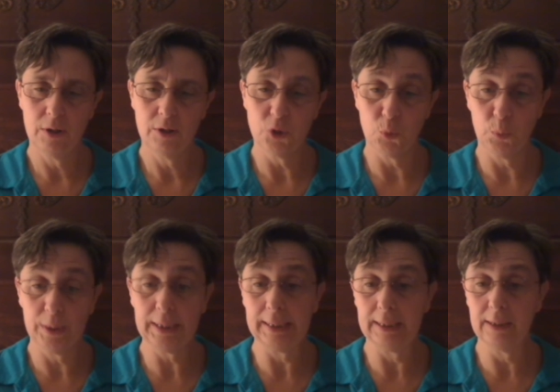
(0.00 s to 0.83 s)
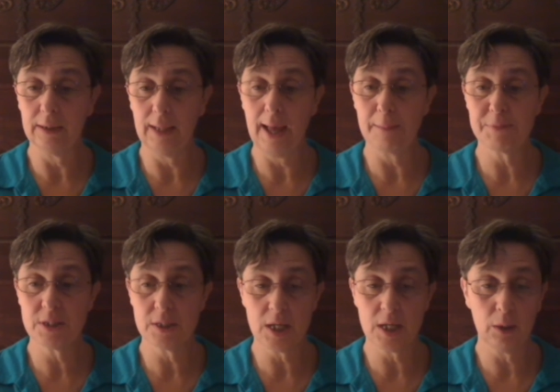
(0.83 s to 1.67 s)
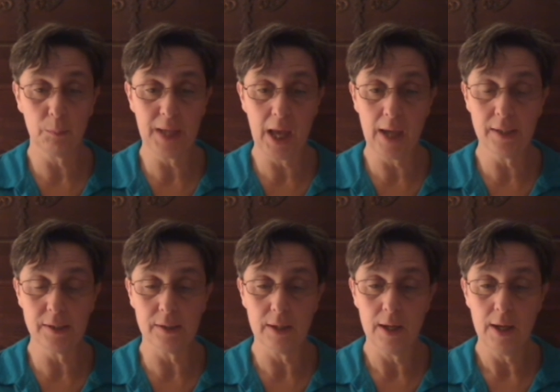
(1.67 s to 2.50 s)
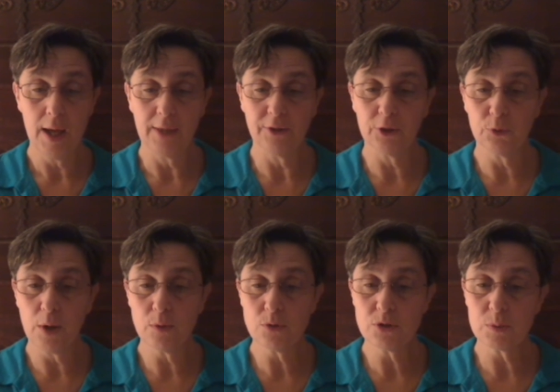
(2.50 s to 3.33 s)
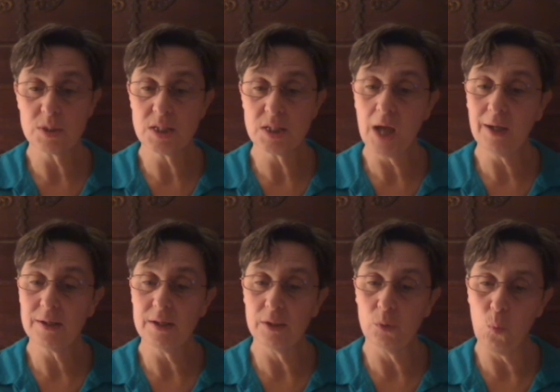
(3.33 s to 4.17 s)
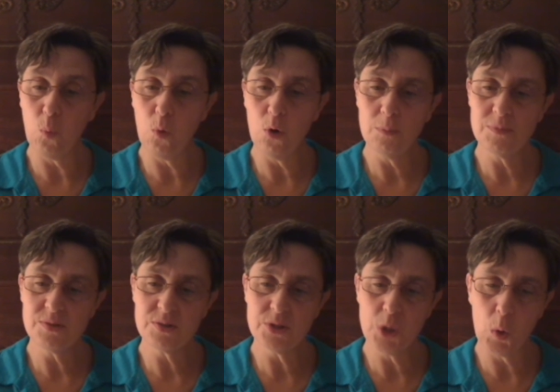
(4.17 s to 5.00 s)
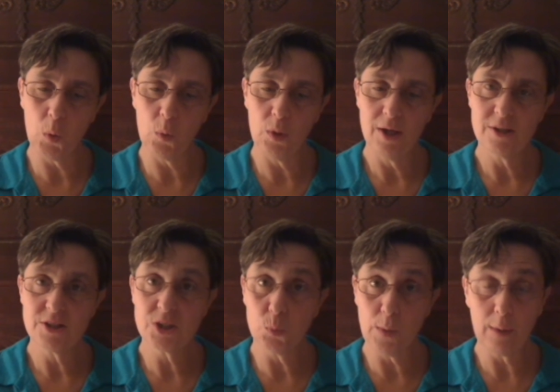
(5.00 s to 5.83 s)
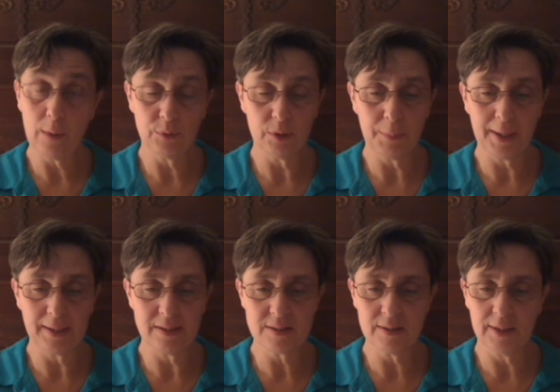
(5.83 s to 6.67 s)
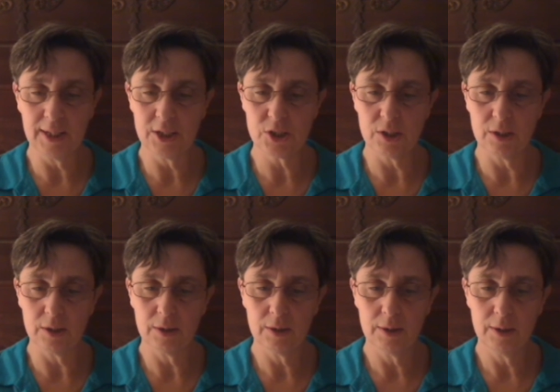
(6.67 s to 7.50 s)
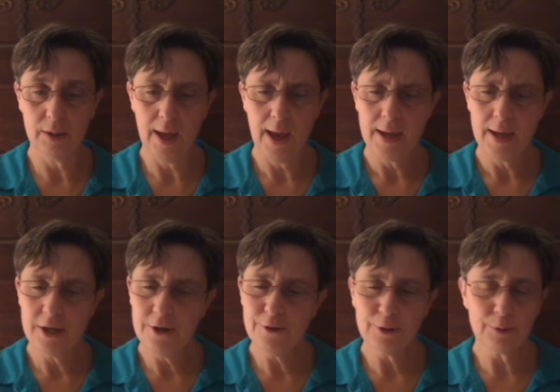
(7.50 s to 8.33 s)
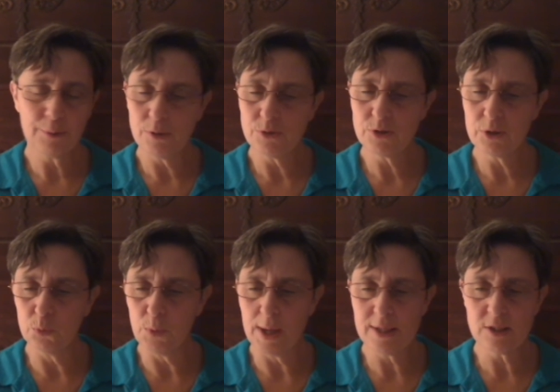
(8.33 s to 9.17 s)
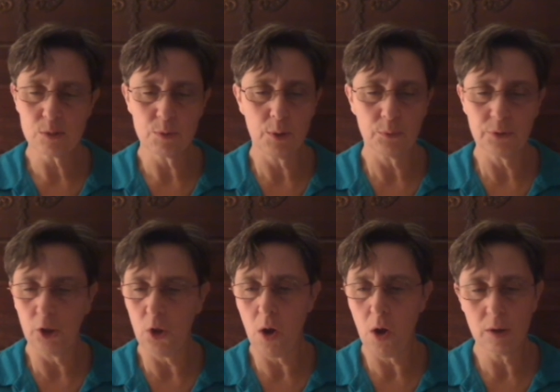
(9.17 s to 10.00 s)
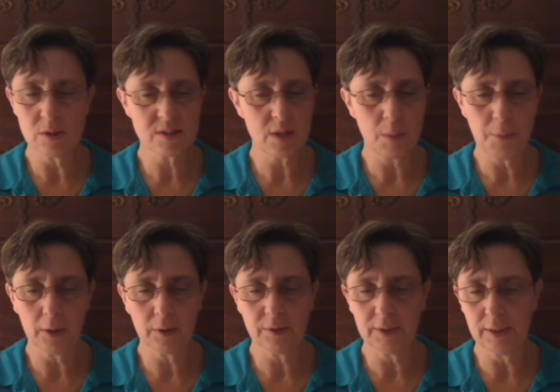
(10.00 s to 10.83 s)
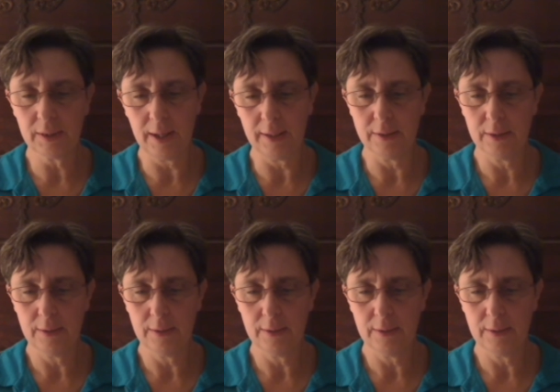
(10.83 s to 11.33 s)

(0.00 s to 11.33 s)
The wriggling collapsed the tunnel behind it, and the grouse was tucked into warm snow, surrounded by insulation. Here the grouse could rest throughout the long subarctic night,